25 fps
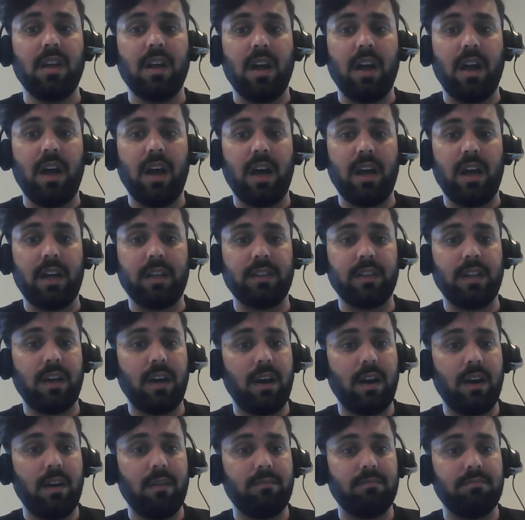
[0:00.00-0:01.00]
And
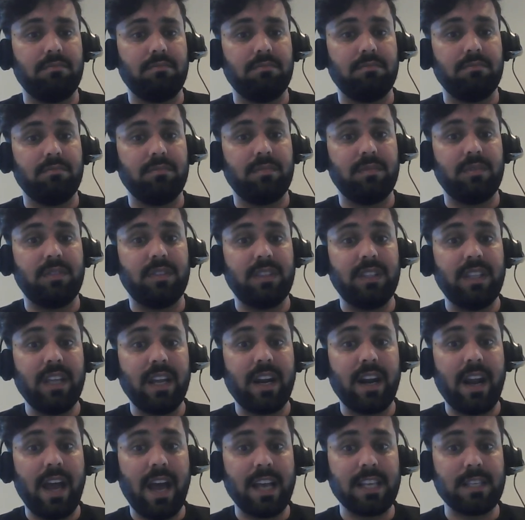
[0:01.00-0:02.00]

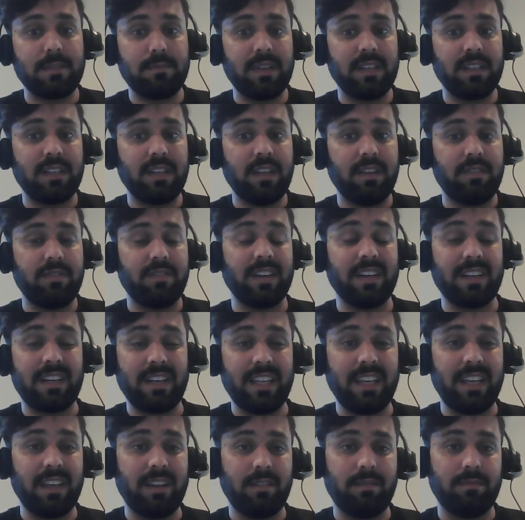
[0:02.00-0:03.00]
there has been
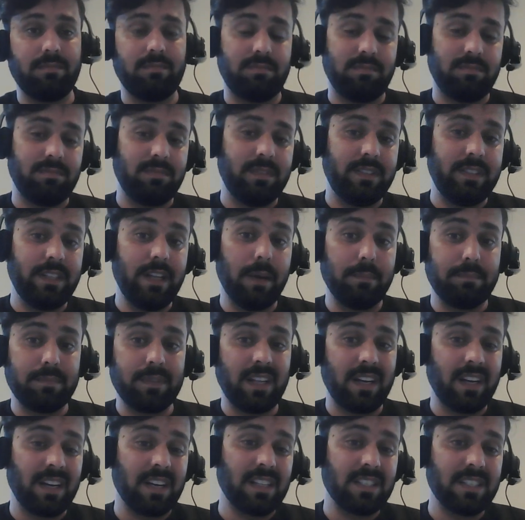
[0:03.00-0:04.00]
definitely a depth
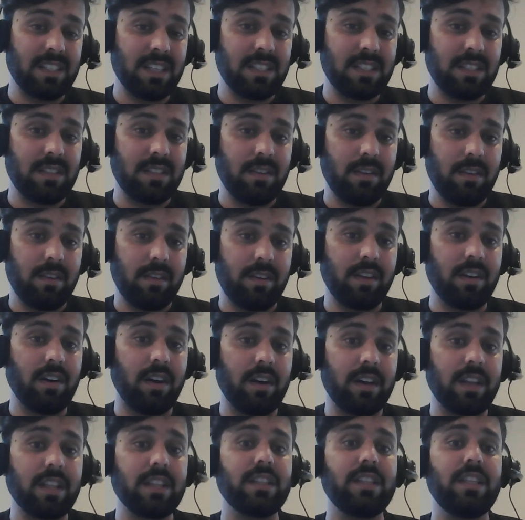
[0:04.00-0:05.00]
analysis
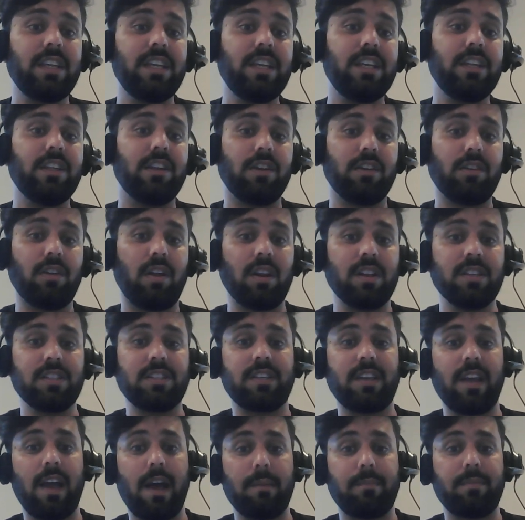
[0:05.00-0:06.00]
regarding the knowledge
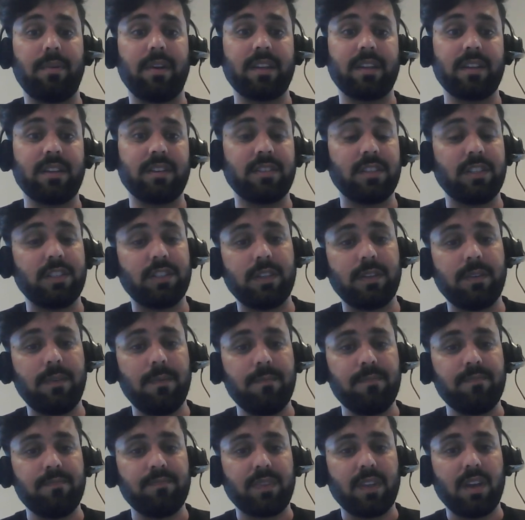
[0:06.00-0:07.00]
gap recognition.
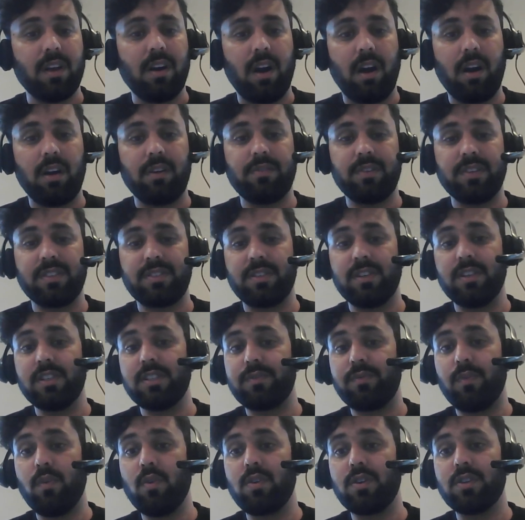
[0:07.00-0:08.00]
Our research
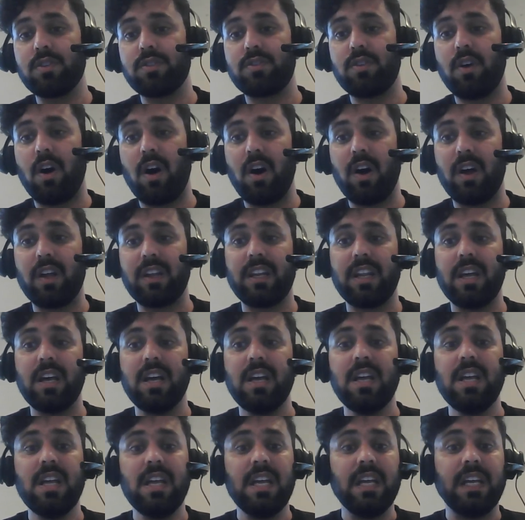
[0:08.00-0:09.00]
focused on
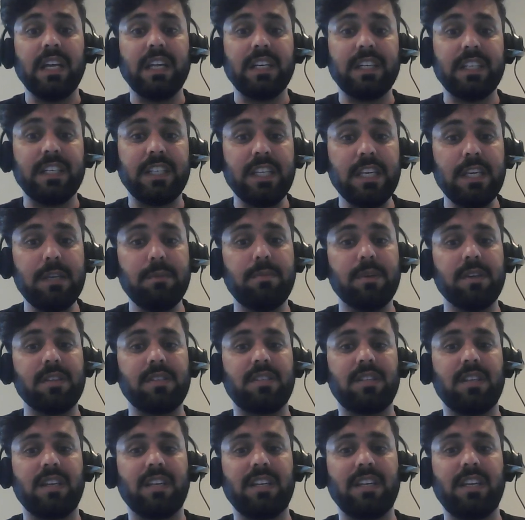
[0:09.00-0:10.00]

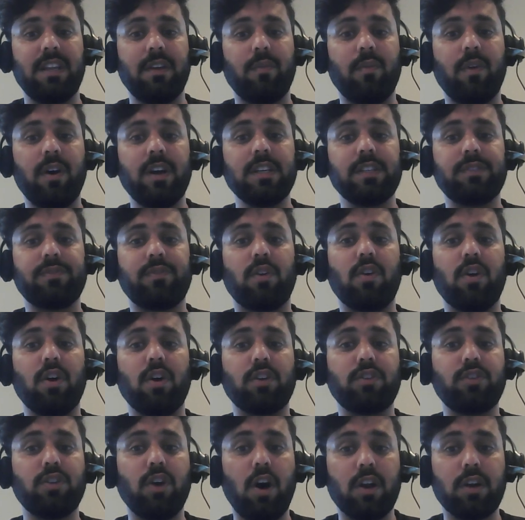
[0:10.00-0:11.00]
DBUS, a device for
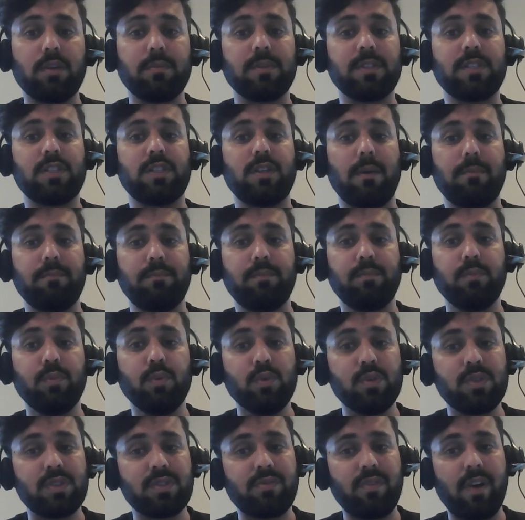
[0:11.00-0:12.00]
autonomous
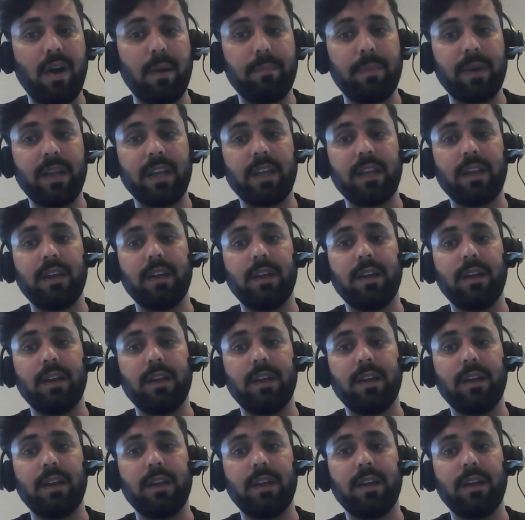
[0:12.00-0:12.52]
bootstrapping